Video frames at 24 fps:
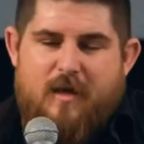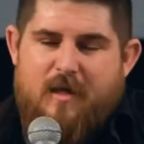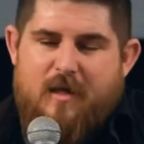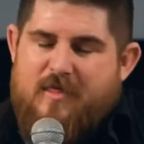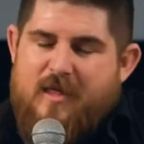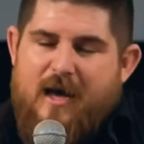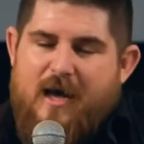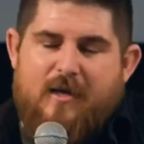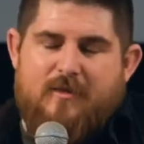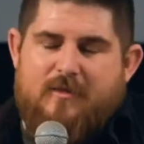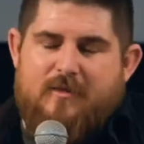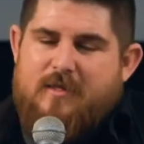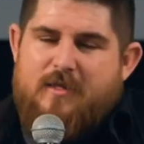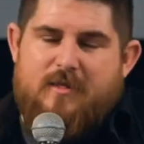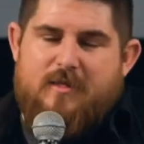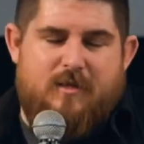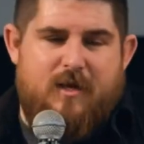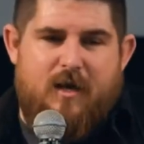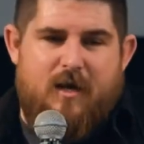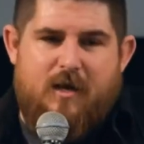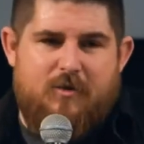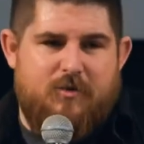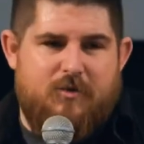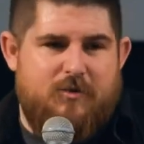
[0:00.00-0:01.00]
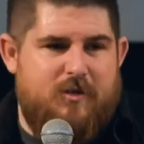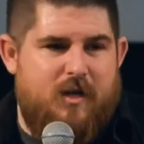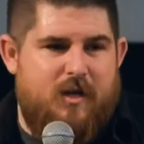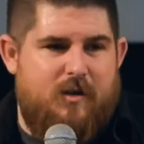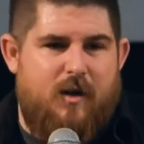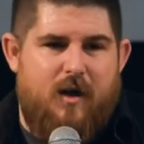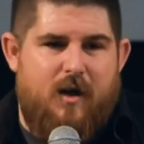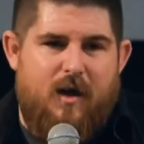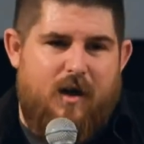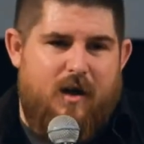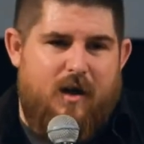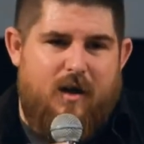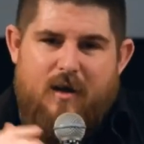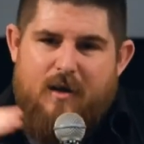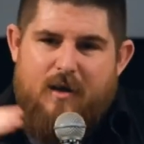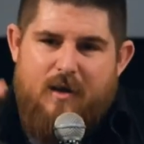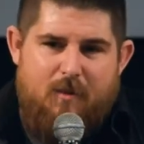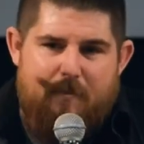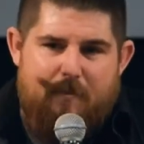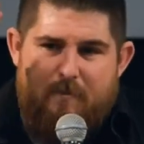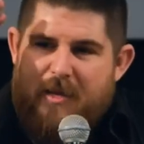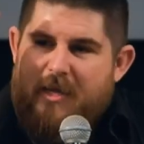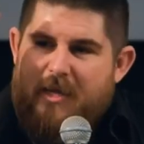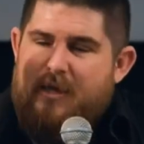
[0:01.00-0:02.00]
A thousand, as I understand, uh,
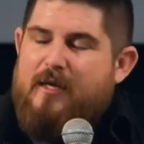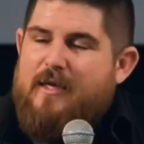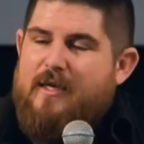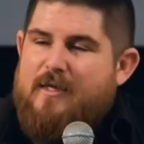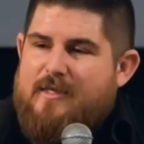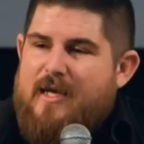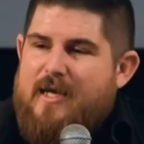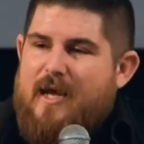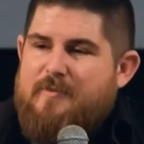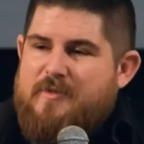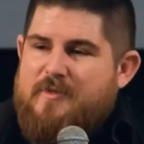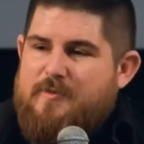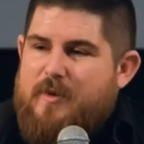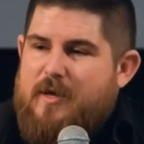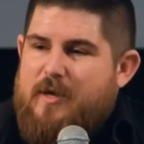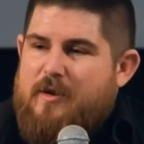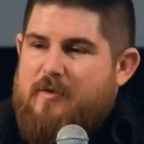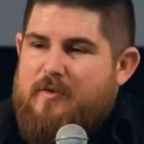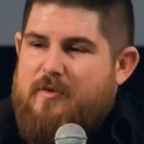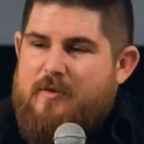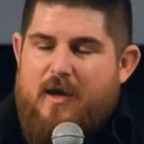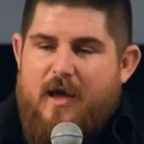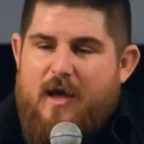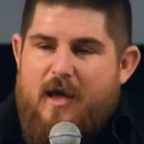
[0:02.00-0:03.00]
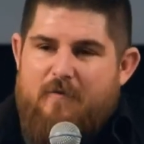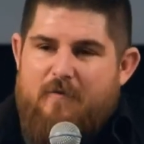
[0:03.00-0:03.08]
a million times better than